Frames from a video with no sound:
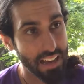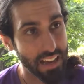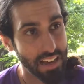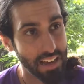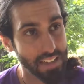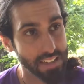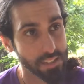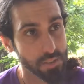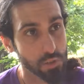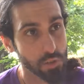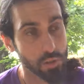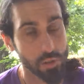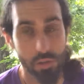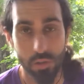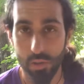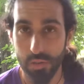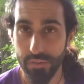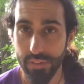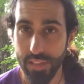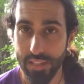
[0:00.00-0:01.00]
I don't
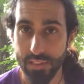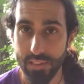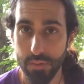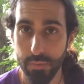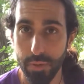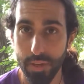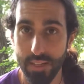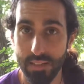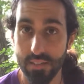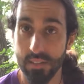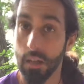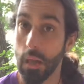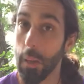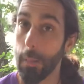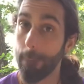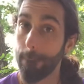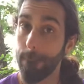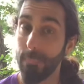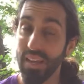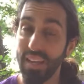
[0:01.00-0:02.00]
know if that's the best.
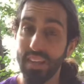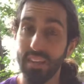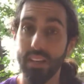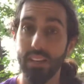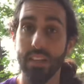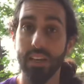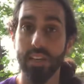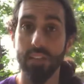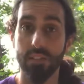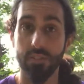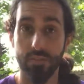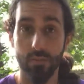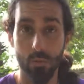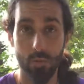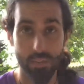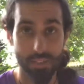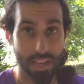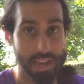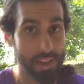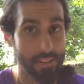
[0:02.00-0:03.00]
Many days, of
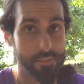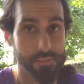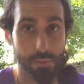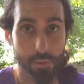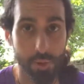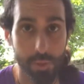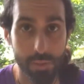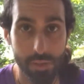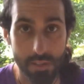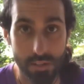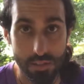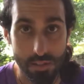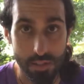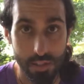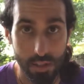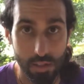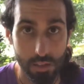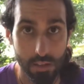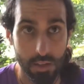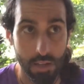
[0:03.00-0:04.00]
course, I have 3 meals a
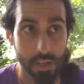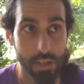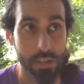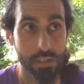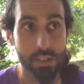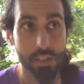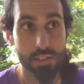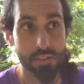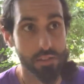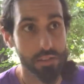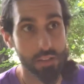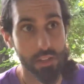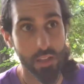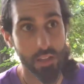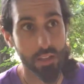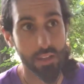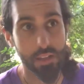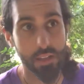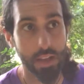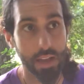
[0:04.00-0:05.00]
day. Yesterday, I
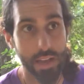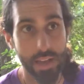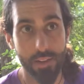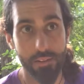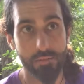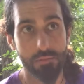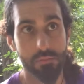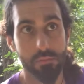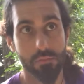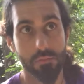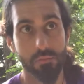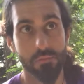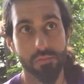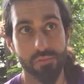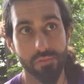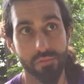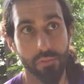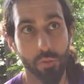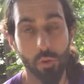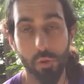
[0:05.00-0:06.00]
think I had
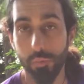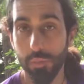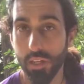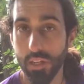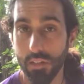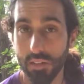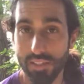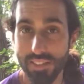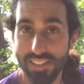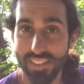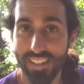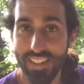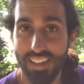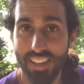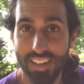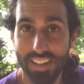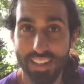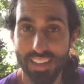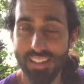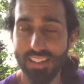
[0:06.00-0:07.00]
4 meals
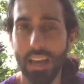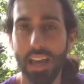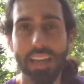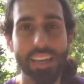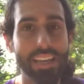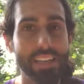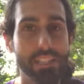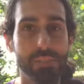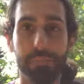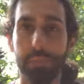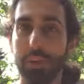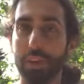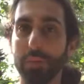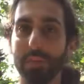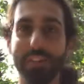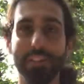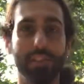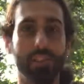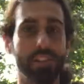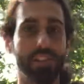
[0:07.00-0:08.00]
because I
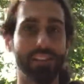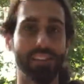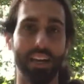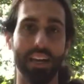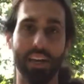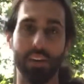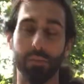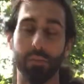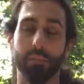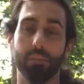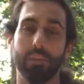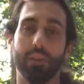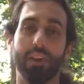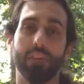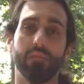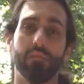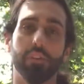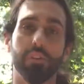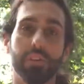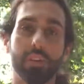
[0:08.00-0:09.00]
experiment all the time.
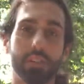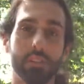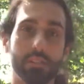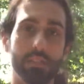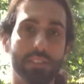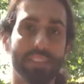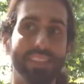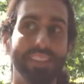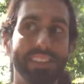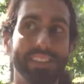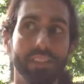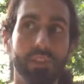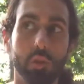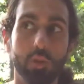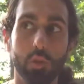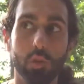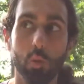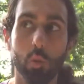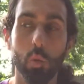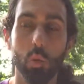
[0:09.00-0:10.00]
I'm very
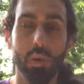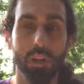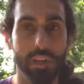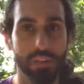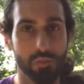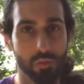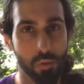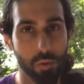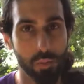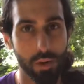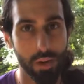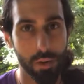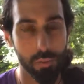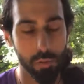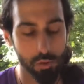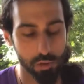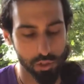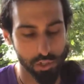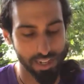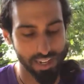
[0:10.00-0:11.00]
intuitive with my
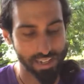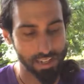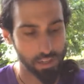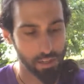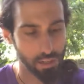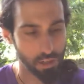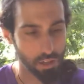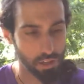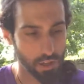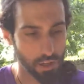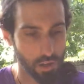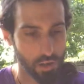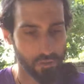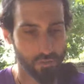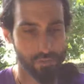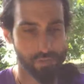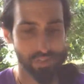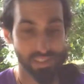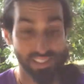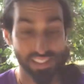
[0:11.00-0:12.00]
approach, and I
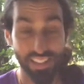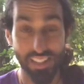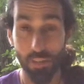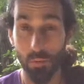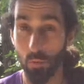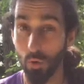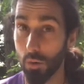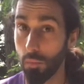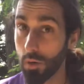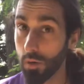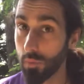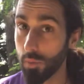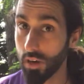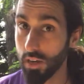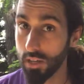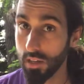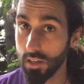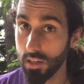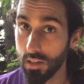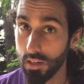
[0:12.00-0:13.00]
love seeing what my
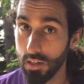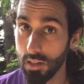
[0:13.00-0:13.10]
body